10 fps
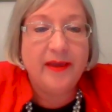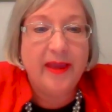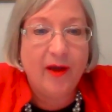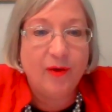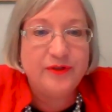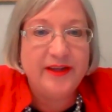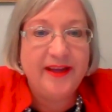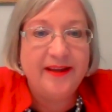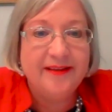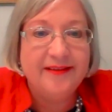
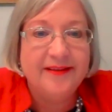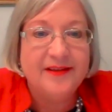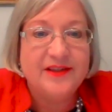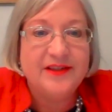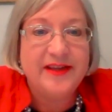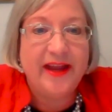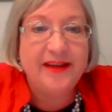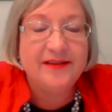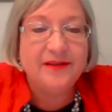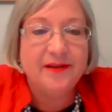county,
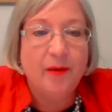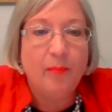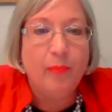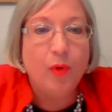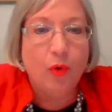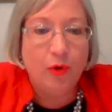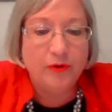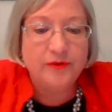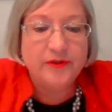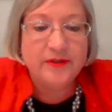state
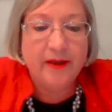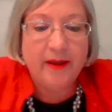boards